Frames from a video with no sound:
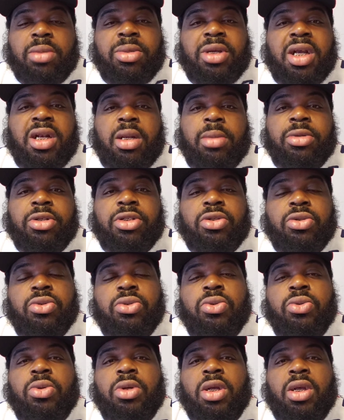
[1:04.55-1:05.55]
be our number
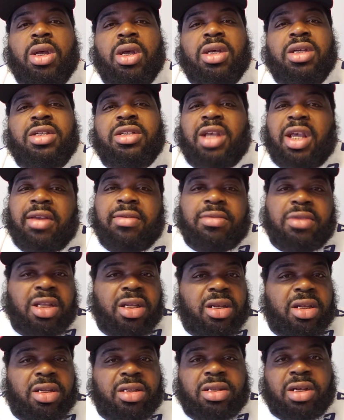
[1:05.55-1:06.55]
2?
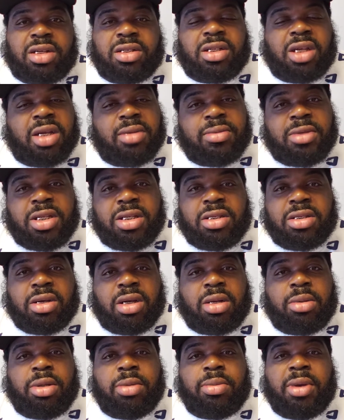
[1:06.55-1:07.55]
Safety, is our safety is
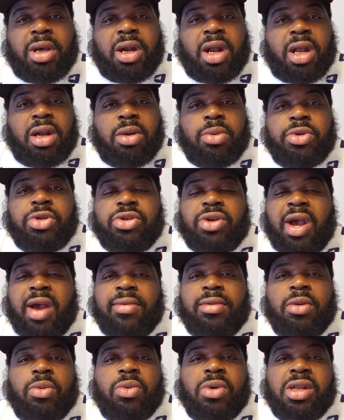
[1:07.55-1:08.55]
gonna be better? I know we
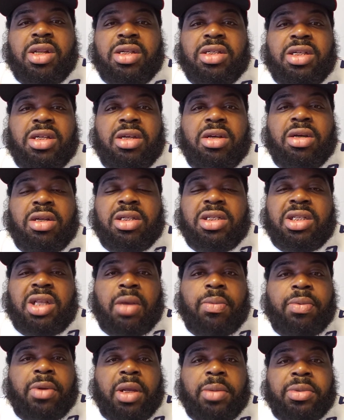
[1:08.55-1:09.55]
drafted one. Is he gonna
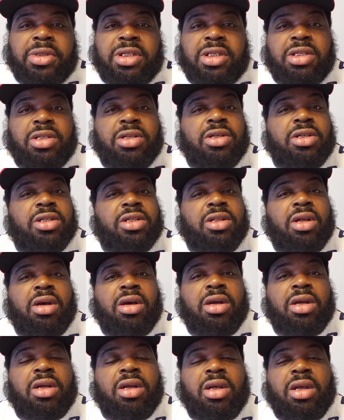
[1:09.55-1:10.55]
step up? Is he gonna
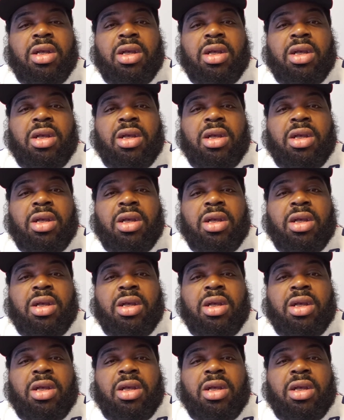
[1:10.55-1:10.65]
start?